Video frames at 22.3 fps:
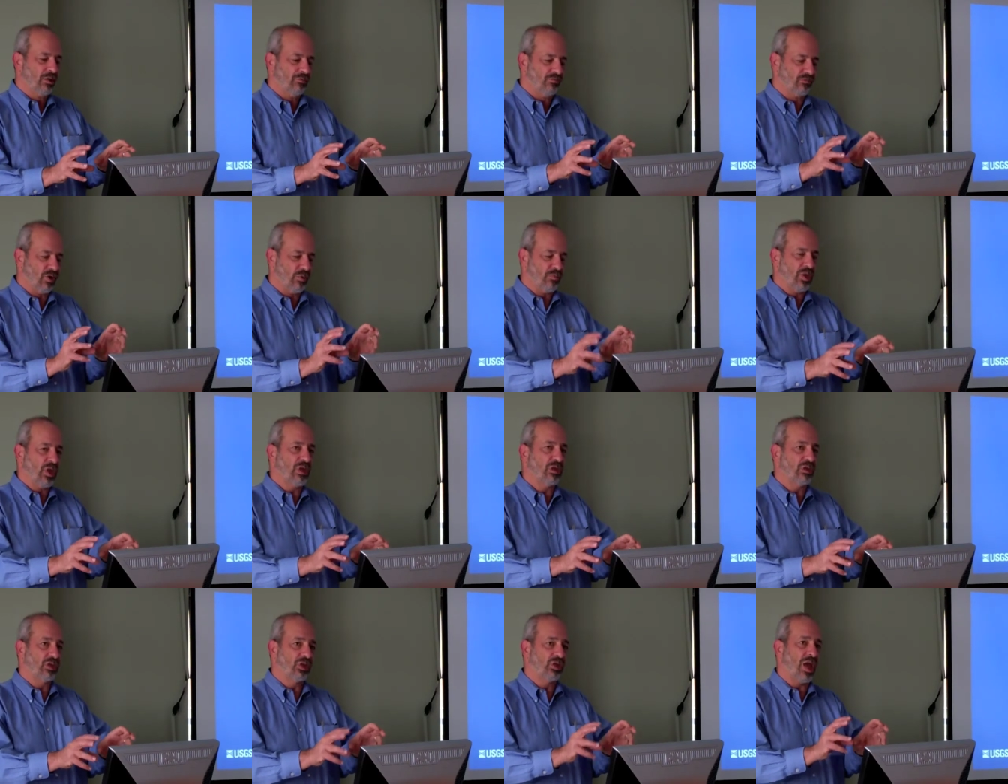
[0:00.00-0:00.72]
from
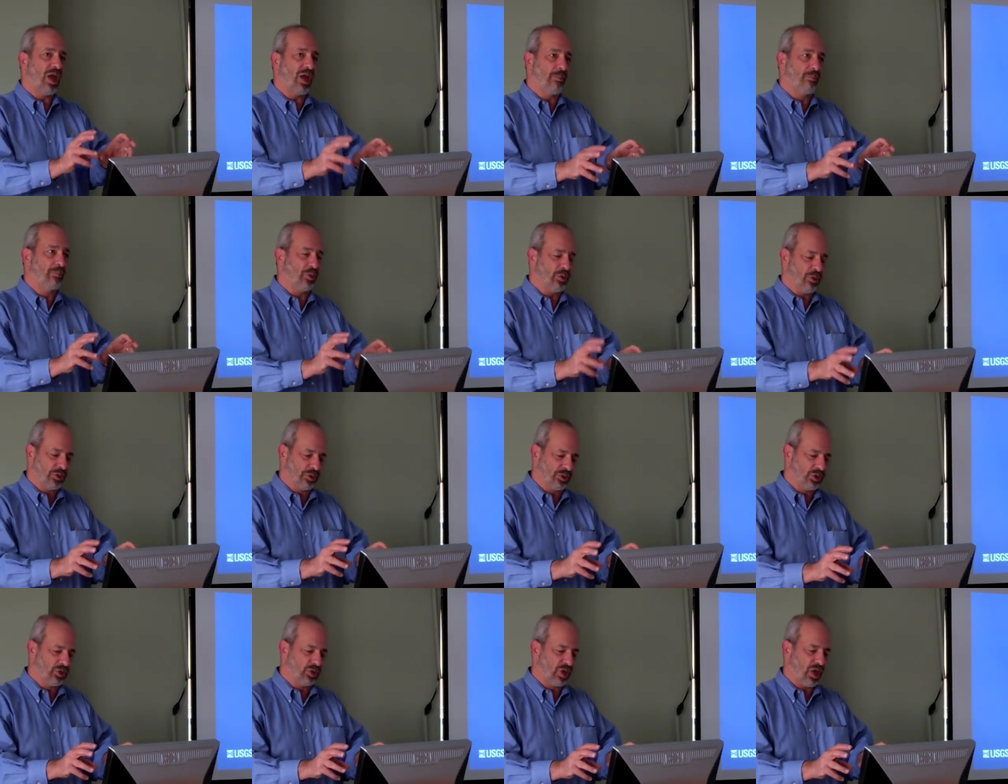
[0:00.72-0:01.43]
these
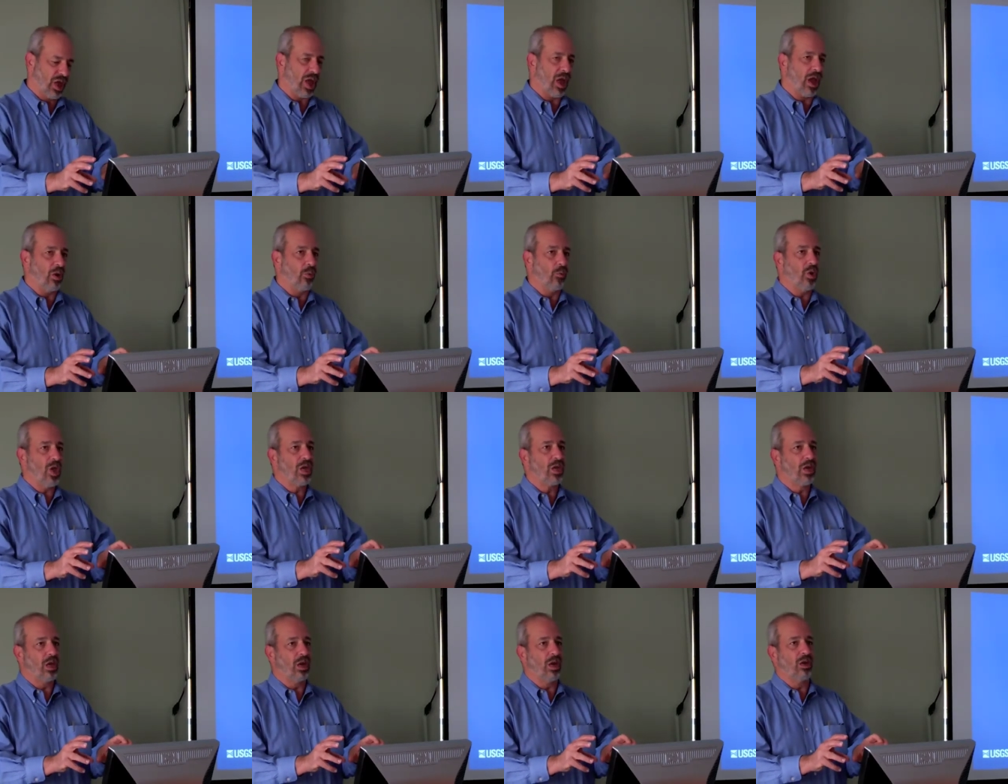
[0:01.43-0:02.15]
samples and
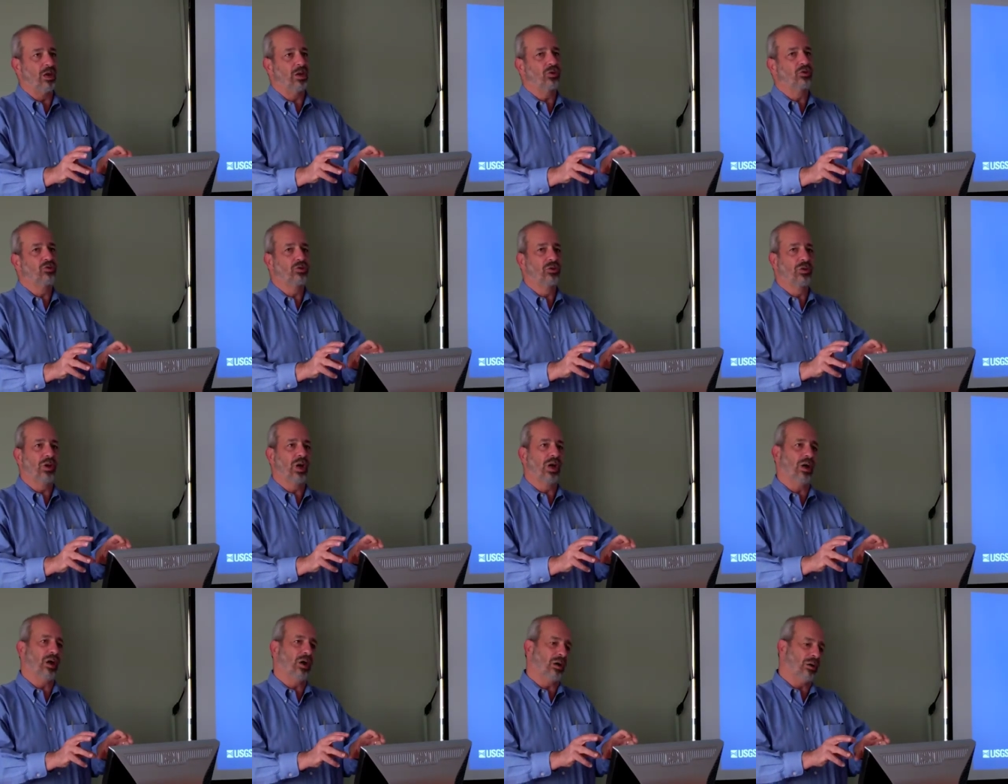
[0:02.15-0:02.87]
we can,
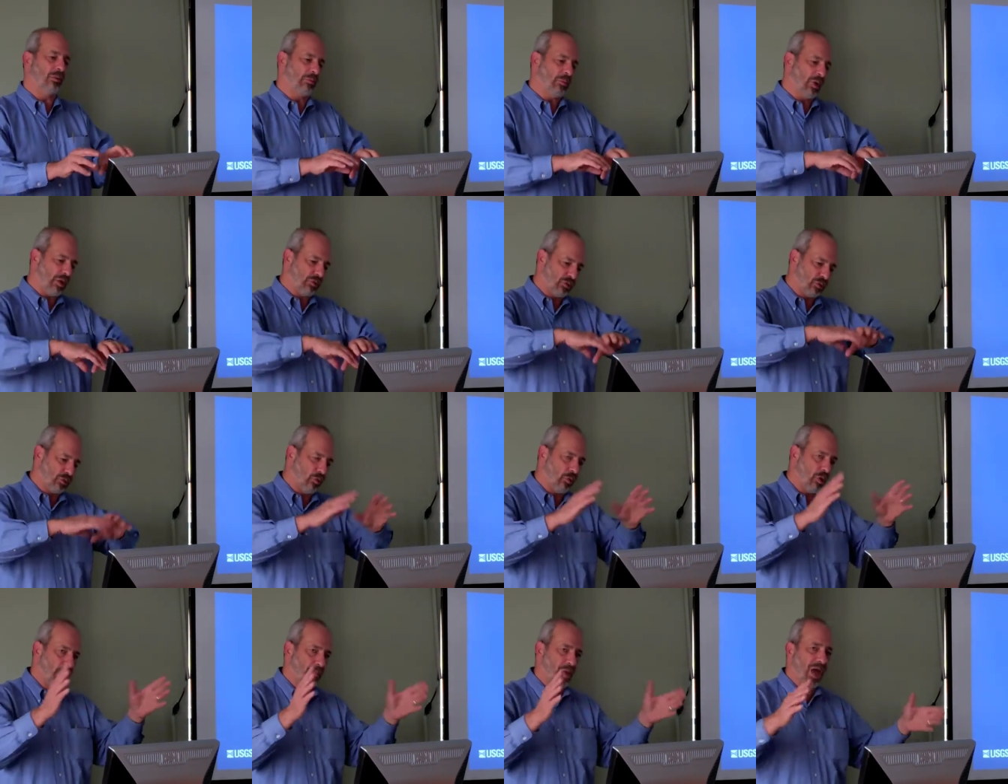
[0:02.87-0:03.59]
uh,
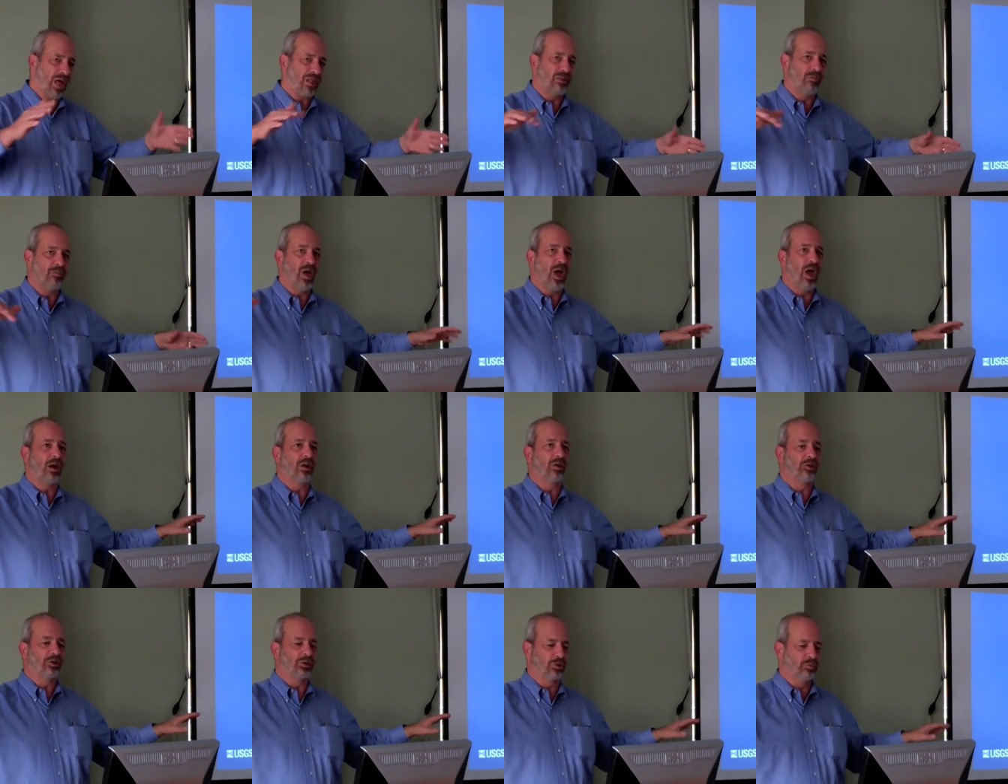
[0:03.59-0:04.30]
through a
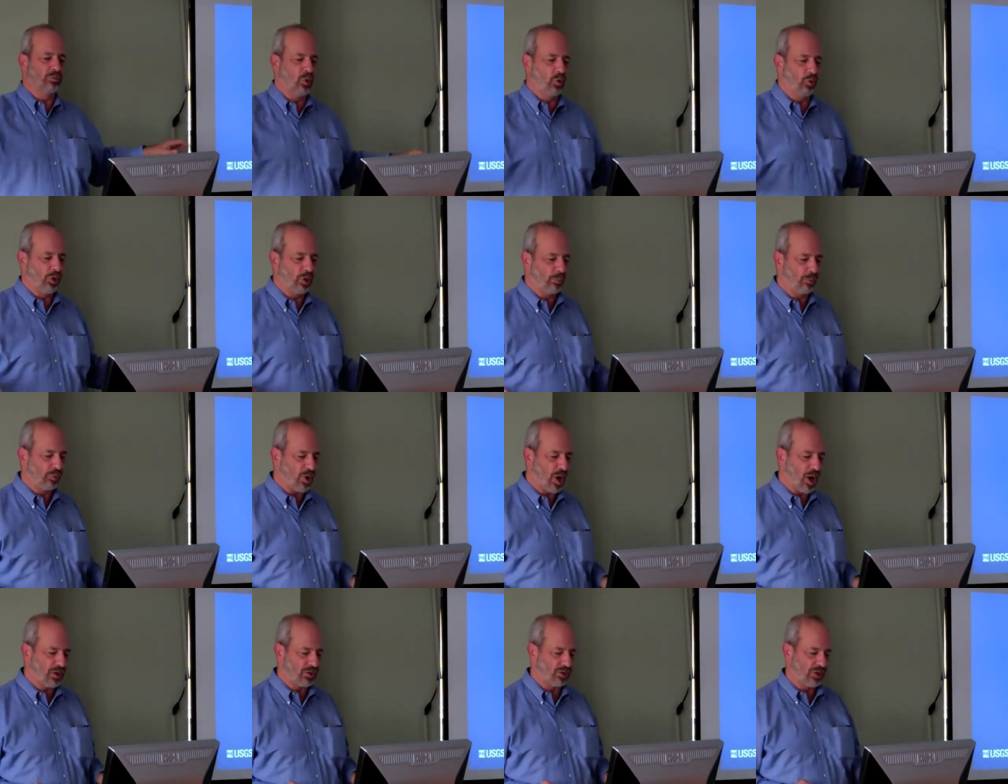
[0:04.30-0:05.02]
mathematical smoothing
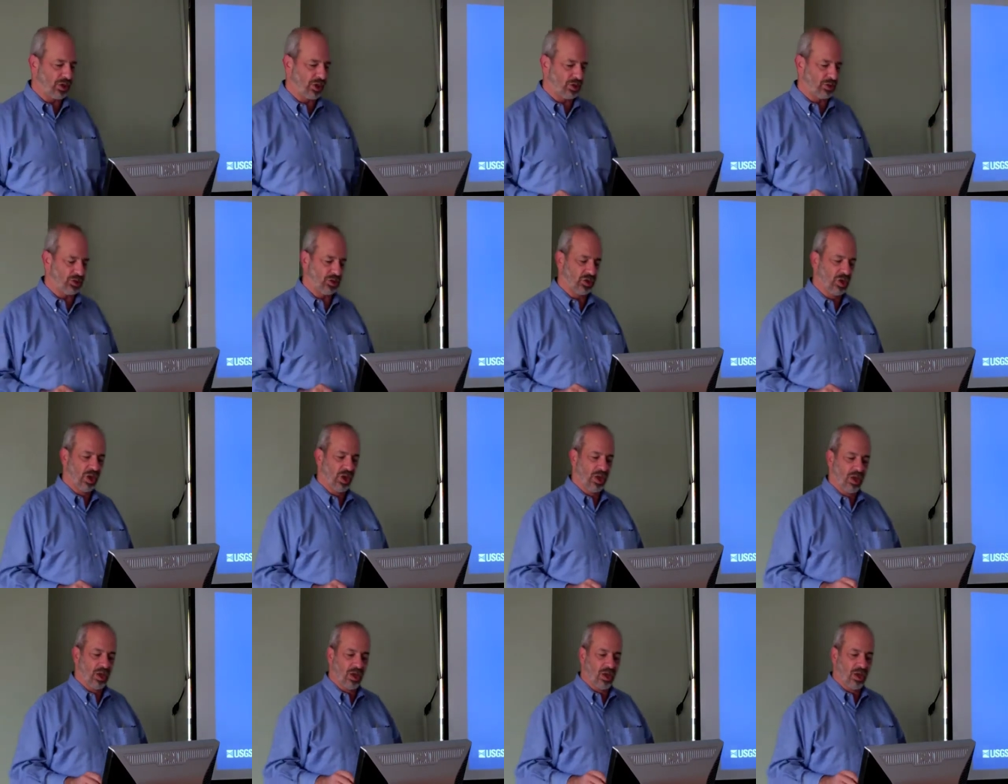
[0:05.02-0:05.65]
process,